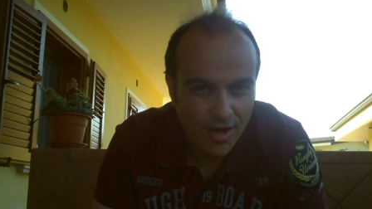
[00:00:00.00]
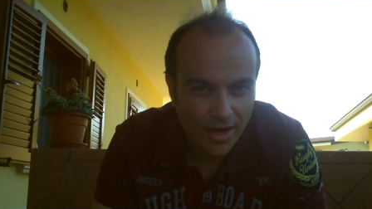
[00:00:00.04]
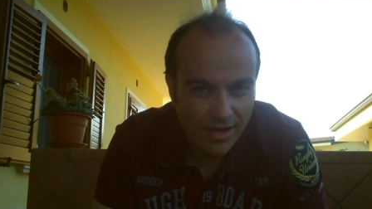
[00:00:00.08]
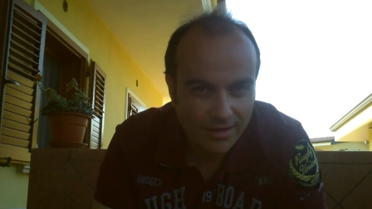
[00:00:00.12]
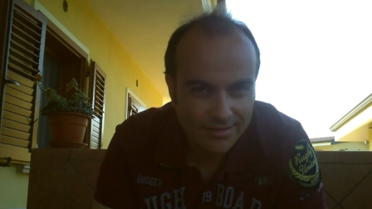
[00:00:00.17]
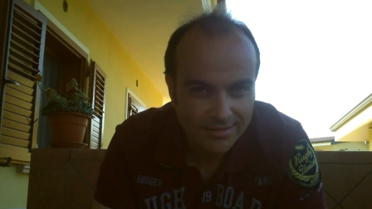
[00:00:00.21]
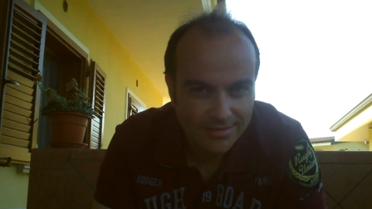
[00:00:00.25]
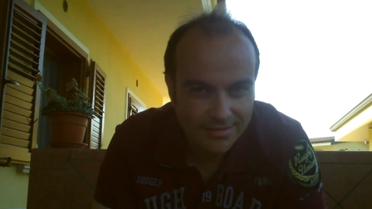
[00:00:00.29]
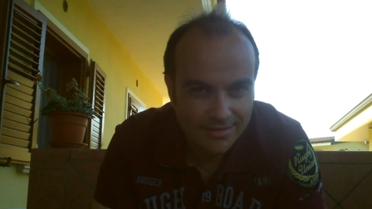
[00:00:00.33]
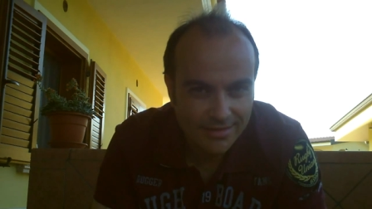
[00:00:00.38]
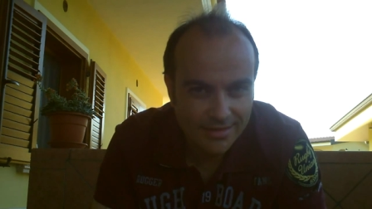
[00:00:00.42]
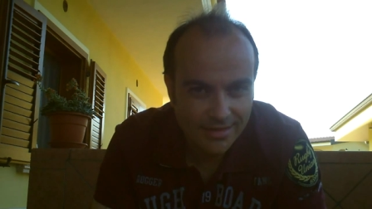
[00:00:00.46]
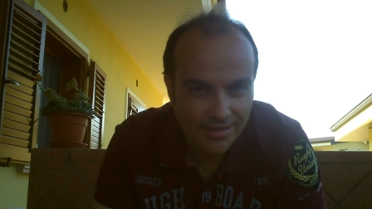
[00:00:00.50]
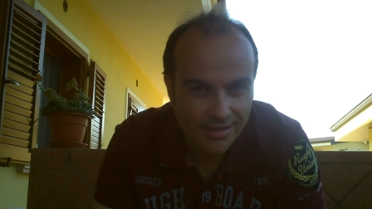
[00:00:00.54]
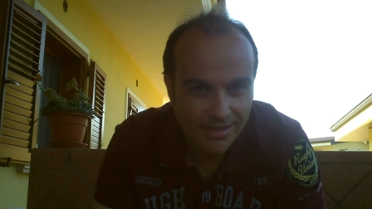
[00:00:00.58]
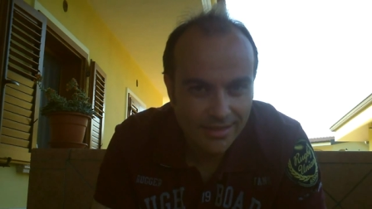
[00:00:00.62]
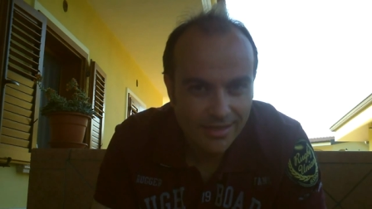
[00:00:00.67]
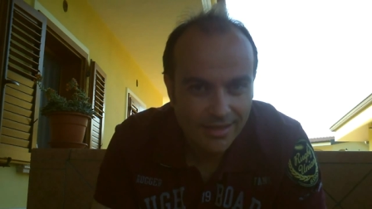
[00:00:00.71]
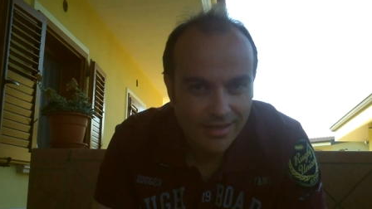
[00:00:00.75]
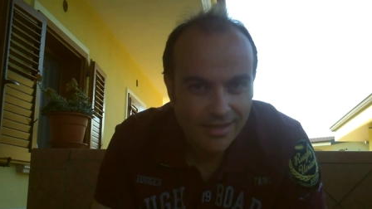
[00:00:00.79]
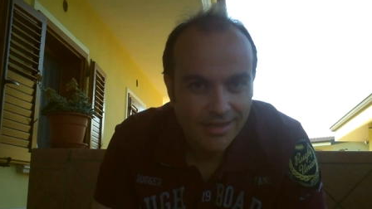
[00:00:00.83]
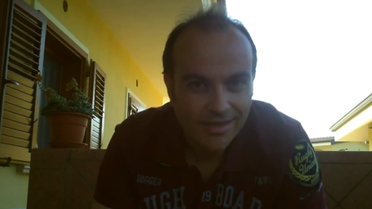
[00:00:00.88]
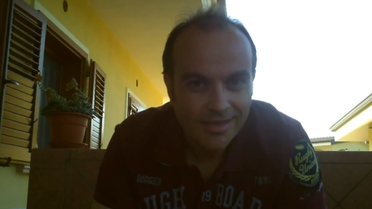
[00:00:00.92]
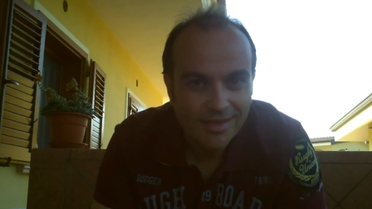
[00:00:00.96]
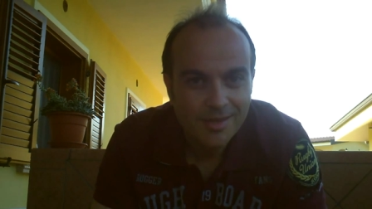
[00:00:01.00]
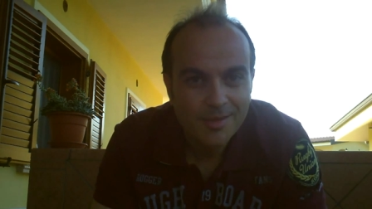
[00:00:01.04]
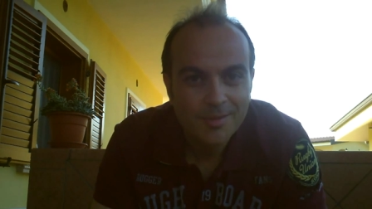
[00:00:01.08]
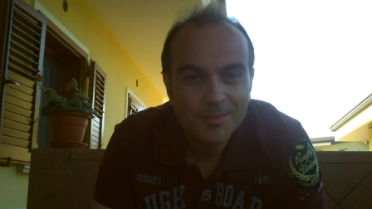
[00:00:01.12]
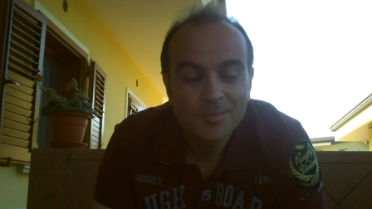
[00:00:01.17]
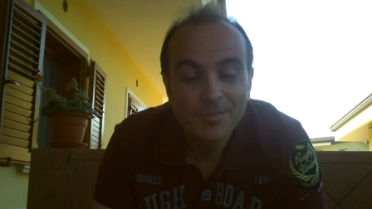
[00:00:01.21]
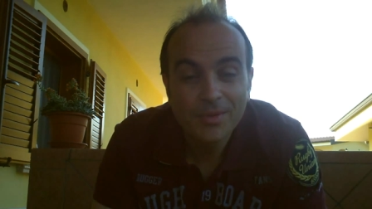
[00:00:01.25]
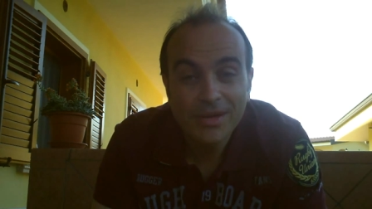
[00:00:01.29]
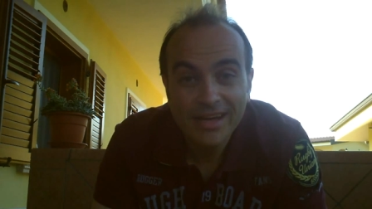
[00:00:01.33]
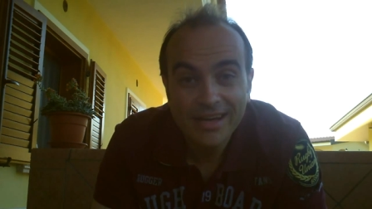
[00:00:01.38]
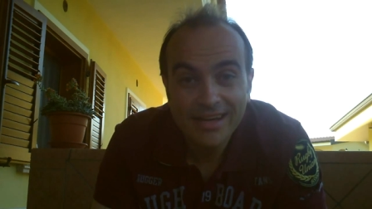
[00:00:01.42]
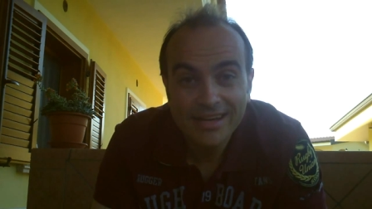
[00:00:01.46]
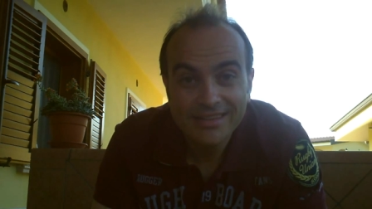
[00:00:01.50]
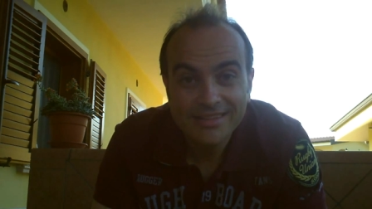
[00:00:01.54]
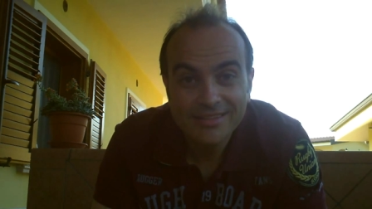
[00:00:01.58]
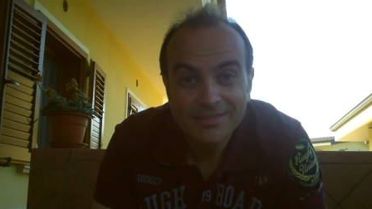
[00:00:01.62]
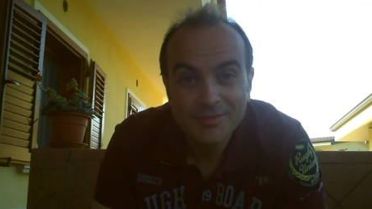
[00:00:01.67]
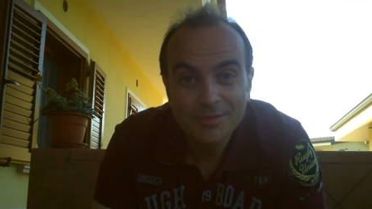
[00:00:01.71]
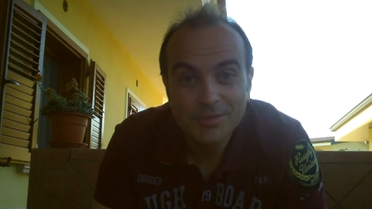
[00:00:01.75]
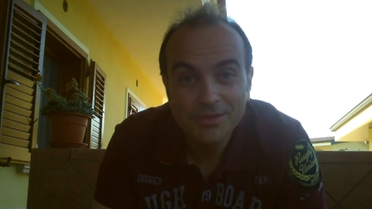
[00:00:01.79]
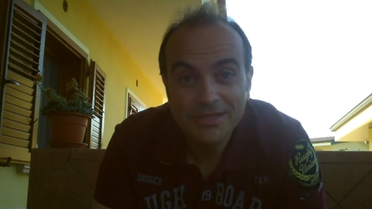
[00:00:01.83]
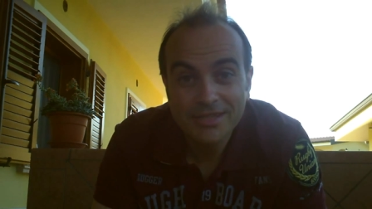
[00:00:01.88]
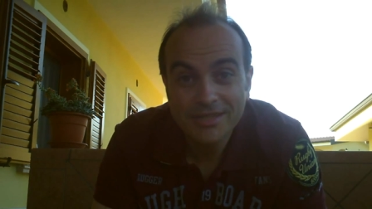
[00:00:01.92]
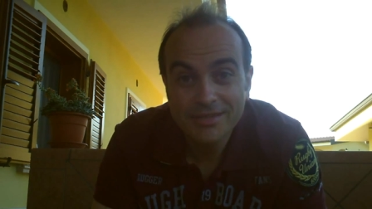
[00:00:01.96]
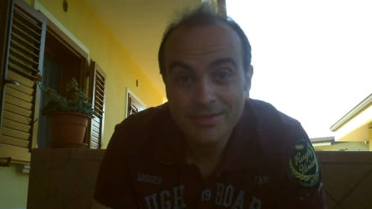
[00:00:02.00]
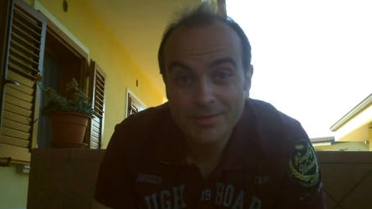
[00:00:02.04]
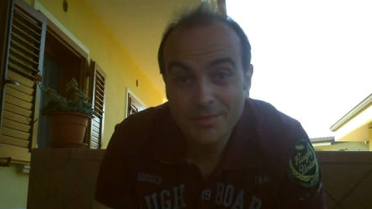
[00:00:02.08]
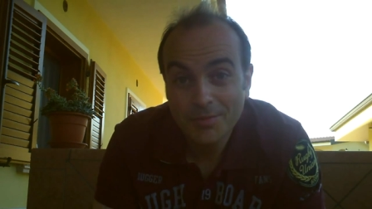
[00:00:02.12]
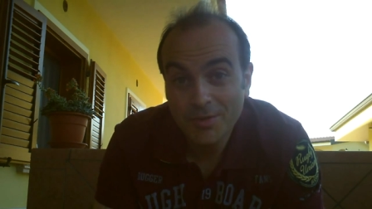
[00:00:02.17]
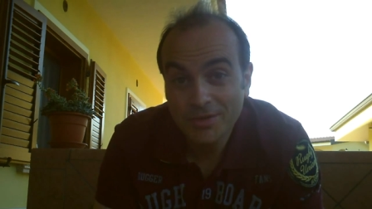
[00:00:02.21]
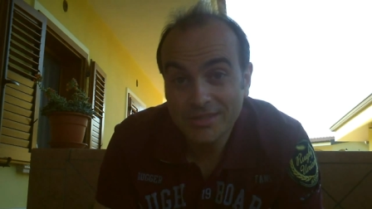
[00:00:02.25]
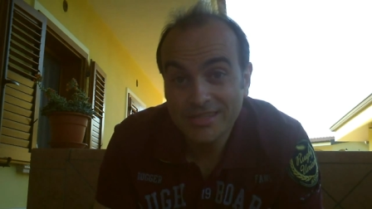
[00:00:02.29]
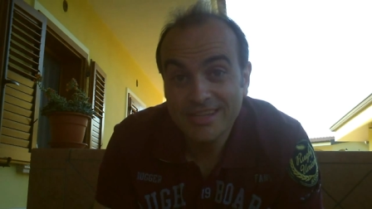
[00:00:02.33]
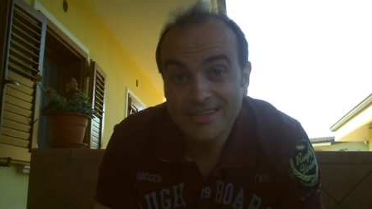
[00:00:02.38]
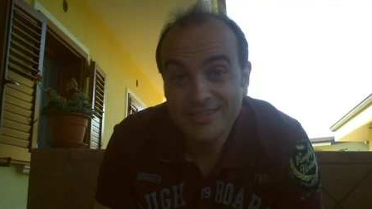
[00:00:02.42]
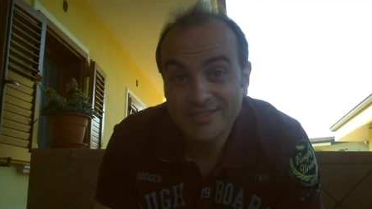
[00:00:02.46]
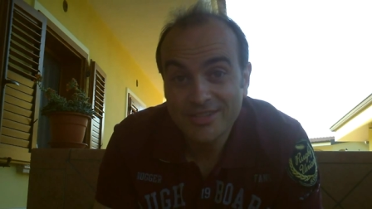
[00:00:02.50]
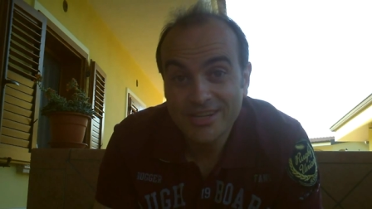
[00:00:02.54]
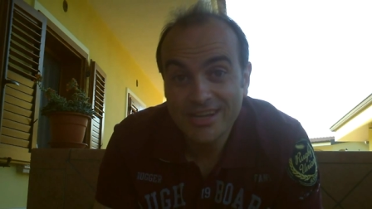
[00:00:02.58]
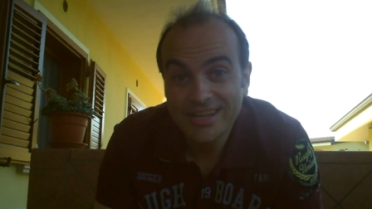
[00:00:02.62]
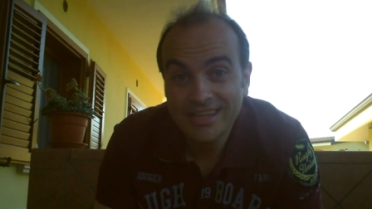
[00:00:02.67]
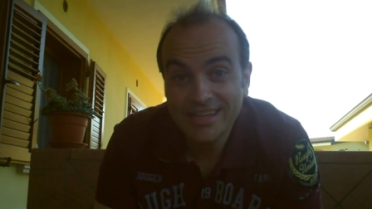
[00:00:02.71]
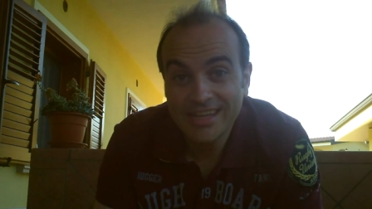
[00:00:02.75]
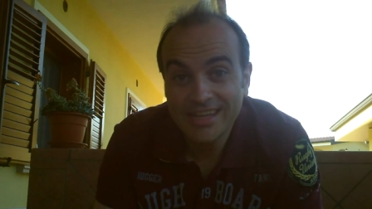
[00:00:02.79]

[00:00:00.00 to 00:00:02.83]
rusty. But what I